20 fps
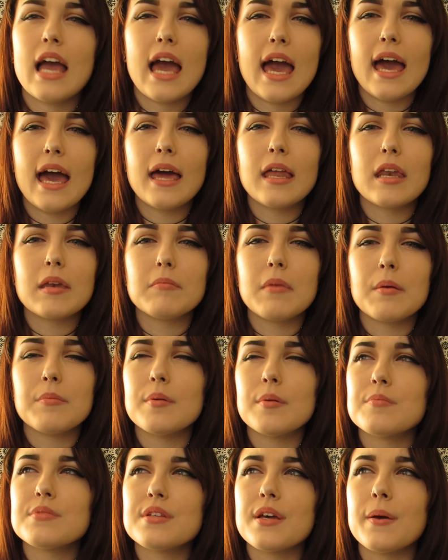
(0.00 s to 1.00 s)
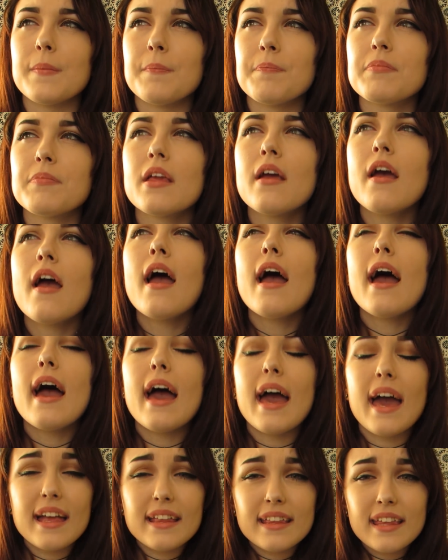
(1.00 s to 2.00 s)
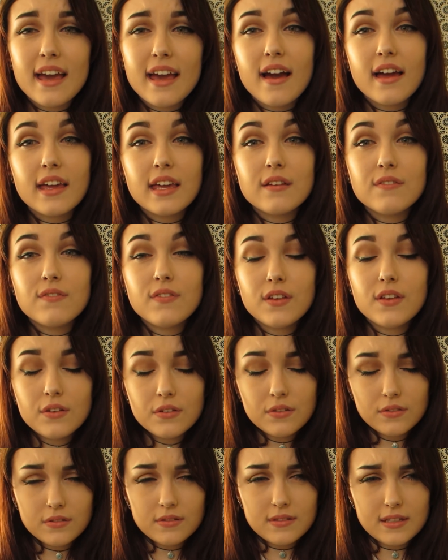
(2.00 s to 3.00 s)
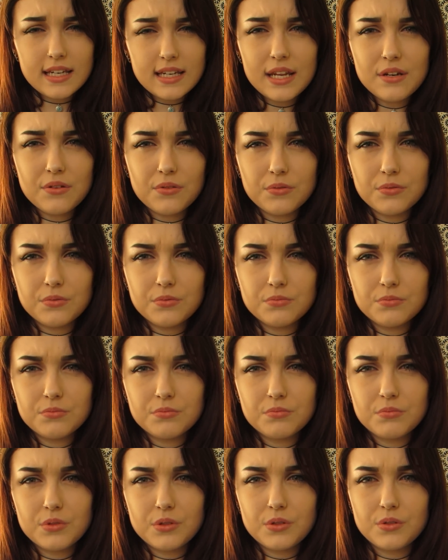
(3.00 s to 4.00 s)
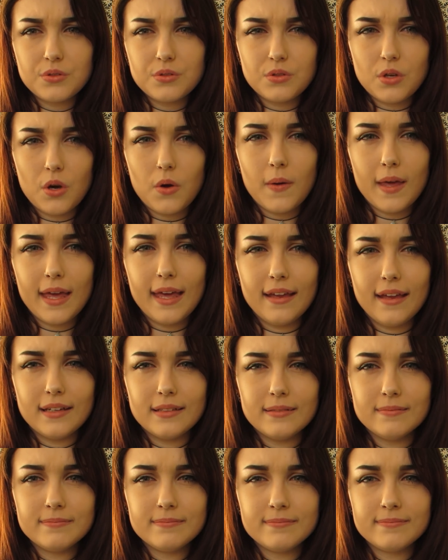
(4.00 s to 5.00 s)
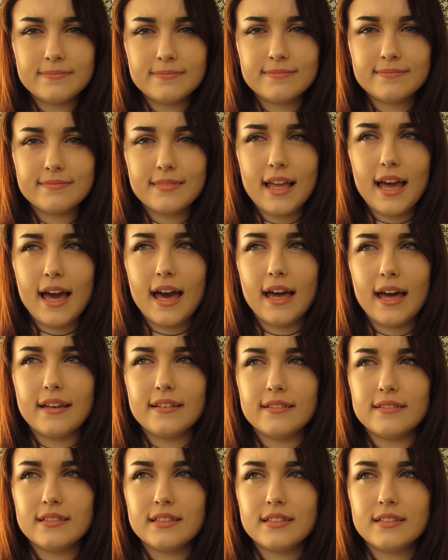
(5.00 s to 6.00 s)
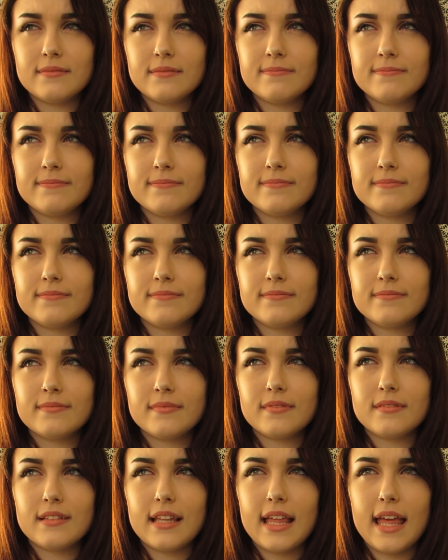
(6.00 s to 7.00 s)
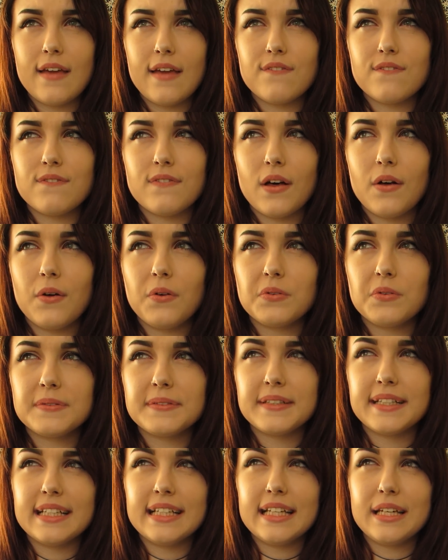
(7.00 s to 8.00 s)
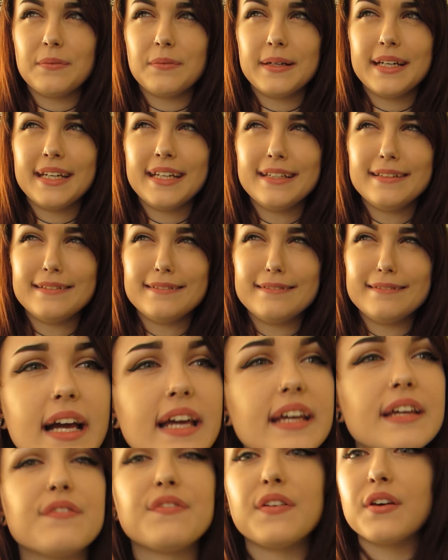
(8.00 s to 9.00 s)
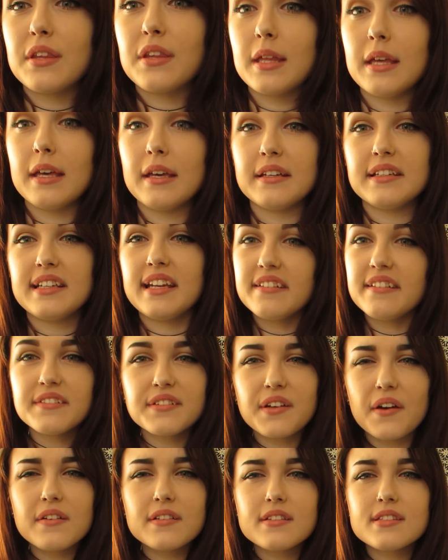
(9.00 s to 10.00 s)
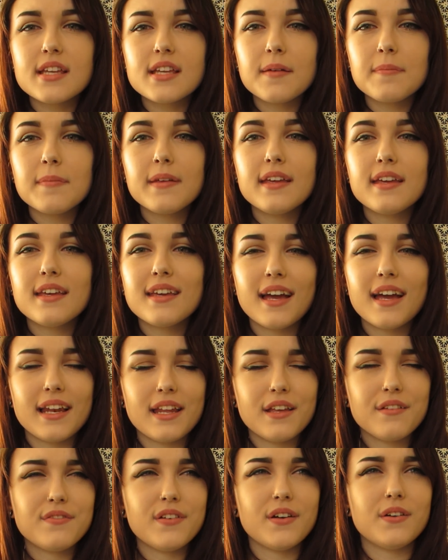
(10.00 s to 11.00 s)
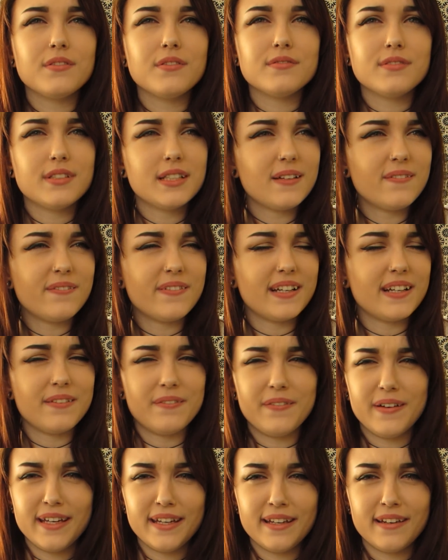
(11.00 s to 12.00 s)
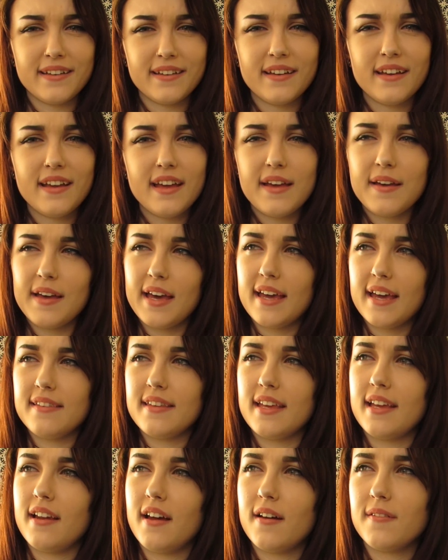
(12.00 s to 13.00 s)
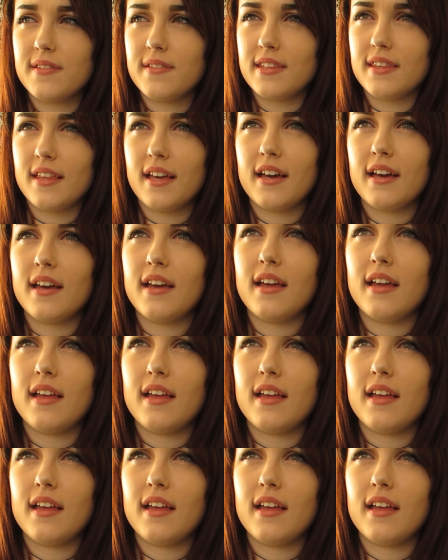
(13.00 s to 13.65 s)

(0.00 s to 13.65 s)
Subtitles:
And my mum's home. And yeah, I could feel the needle go in, and it felt really weird. I could feel the needle go inside me, and it felt really weird. and then after that,